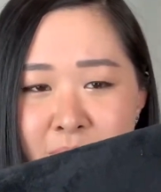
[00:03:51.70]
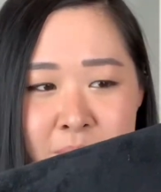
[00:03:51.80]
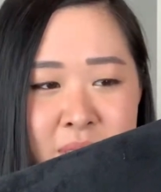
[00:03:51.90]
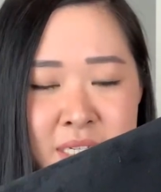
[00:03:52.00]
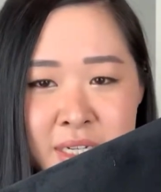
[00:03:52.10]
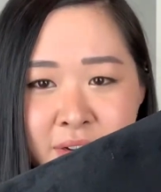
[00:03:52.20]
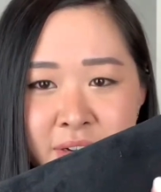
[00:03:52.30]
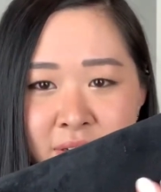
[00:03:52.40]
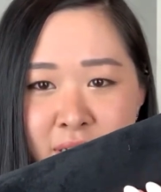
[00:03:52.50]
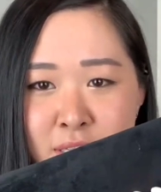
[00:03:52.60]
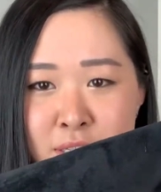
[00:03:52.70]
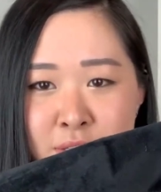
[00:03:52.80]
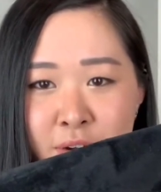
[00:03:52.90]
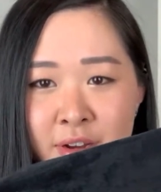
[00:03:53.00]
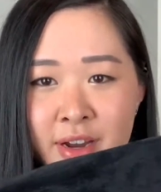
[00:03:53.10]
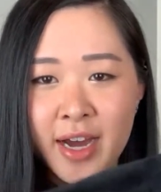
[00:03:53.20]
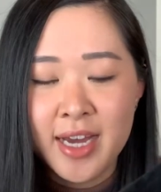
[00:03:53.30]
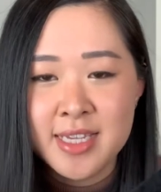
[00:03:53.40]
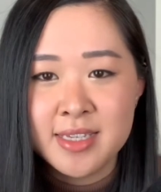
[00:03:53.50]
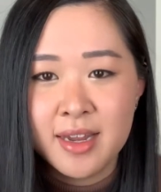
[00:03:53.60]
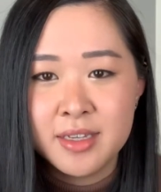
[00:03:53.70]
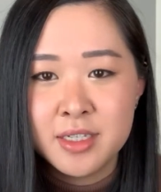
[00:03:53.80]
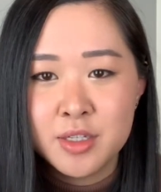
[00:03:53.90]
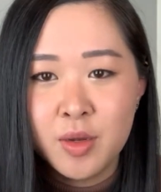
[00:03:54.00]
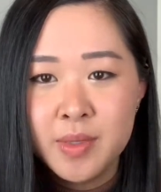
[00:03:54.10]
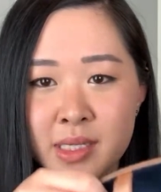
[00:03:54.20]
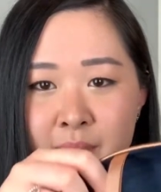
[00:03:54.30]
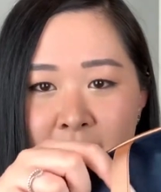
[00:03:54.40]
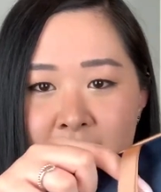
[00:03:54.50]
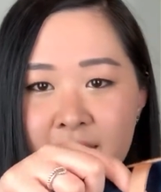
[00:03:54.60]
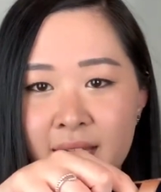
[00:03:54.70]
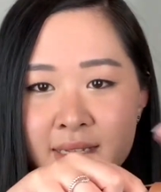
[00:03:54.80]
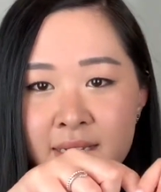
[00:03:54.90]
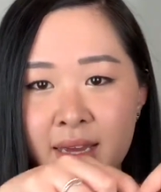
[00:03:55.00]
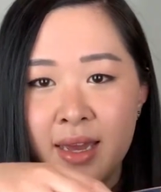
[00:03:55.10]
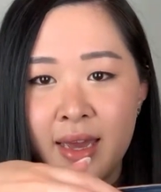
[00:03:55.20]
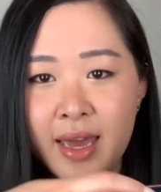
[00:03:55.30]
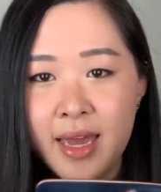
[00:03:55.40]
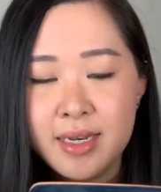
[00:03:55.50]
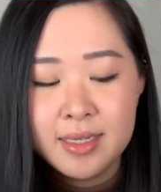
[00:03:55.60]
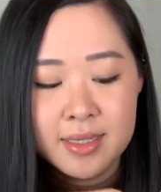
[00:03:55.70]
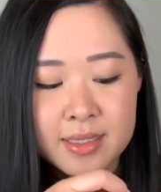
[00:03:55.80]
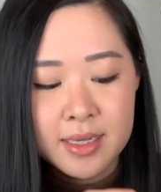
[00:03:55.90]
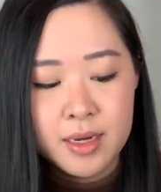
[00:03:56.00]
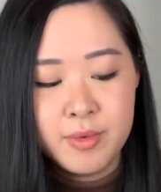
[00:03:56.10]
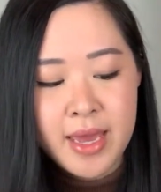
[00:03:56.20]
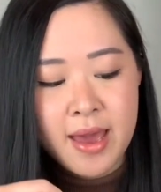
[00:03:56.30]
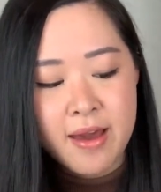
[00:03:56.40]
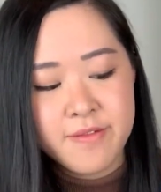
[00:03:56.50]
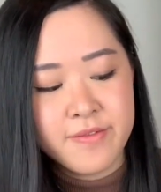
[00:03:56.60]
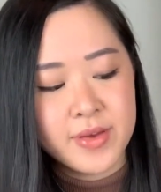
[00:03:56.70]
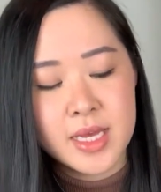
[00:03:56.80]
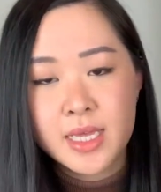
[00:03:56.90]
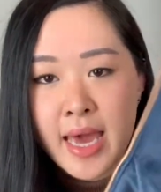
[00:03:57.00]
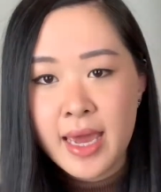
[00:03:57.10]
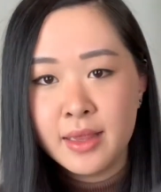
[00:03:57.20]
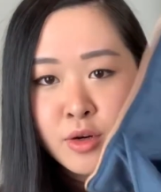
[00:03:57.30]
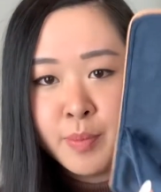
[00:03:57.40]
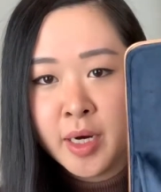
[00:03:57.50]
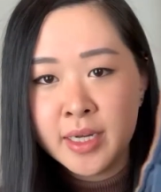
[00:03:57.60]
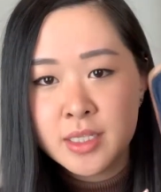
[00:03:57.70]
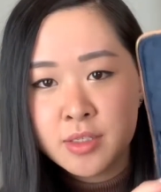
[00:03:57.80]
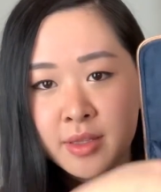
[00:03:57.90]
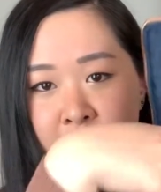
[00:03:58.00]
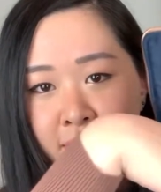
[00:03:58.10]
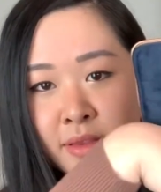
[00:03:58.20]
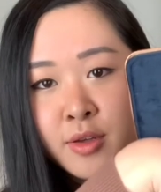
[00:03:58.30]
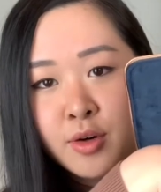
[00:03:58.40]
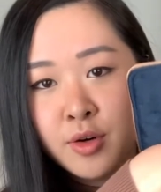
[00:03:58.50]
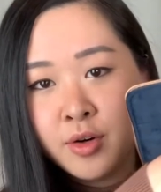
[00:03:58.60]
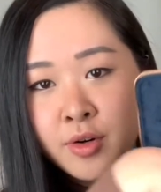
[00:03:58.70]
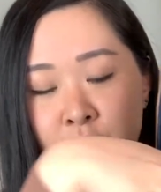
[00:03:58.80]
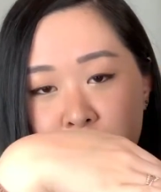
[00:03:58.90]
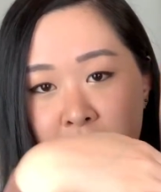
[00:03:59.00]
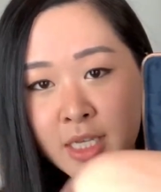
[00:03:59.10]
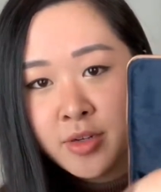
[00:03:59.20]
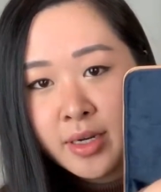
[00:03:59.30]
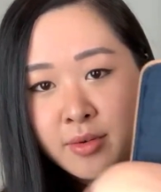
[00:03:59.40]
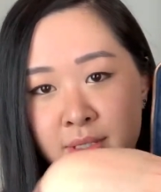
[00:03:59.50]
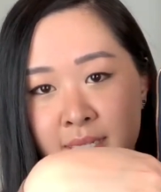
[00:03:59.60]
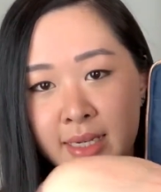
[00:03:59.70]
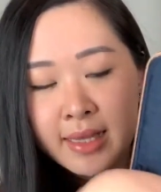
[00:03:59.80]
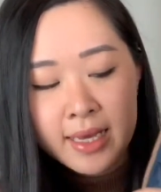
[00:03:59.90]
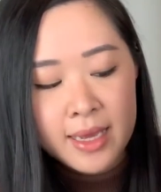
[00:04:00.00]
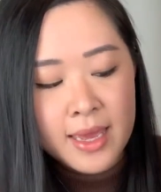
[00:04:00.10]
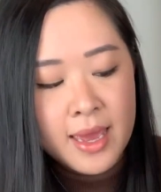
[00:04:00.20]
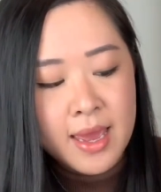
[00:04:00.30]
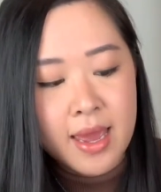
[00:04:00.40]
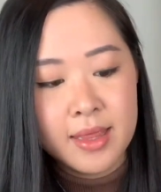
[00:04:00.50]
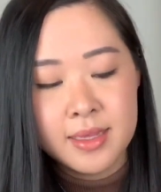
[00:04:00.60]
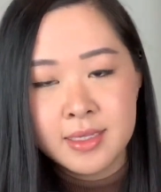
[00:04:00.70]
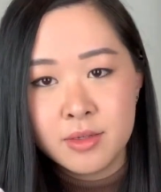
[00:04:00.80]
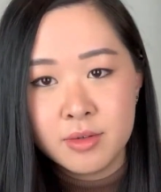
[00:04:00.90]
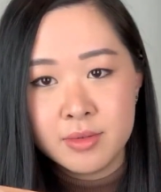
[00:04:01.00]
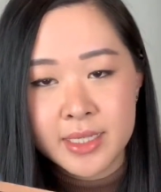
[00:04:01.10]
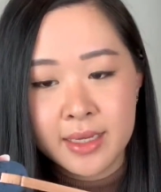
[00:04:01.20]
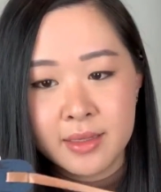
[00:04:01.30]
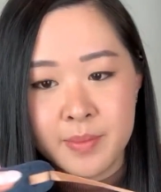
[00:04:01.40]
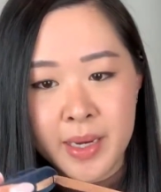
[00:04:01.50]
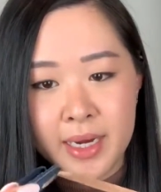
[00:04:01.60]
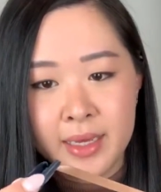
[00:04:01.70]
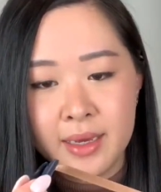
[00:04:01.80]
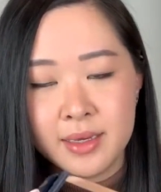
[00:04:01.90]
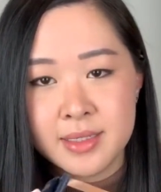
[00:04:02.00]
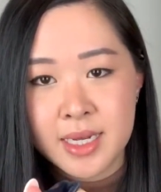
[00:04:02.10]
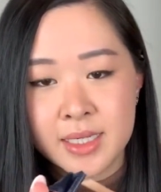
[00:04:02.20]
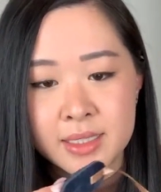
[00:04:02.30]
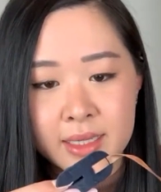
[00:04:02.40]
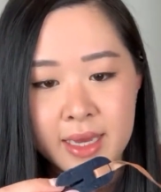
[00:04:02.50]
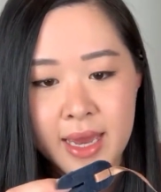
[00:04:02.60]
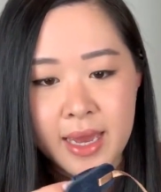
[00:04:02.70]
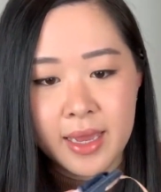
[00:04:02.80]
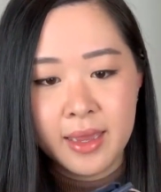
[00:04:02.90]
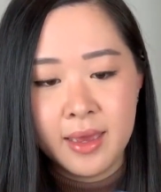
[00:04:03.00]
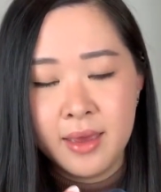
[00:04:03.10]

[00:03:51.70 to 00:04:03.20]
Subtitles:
material. It's so nice, and it just opens up like that. And inside we have a little pocket, so your hair straightener will sit in there. And this little dangly part here is actually a